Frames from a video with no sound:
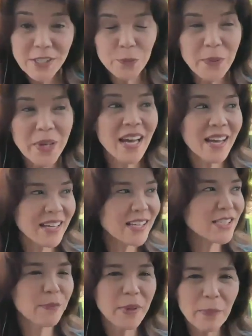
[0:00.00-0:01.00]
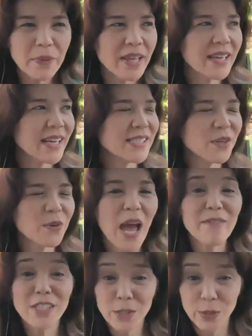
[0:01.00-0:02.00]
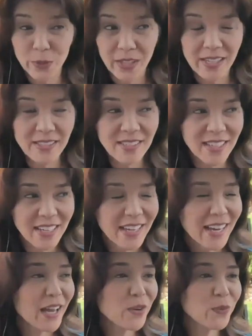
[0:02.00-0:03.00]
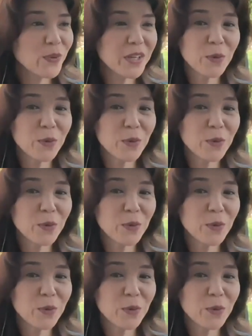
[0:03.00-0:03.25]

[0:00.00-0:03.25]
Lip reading: to, because for people like us that have a to-do list, and when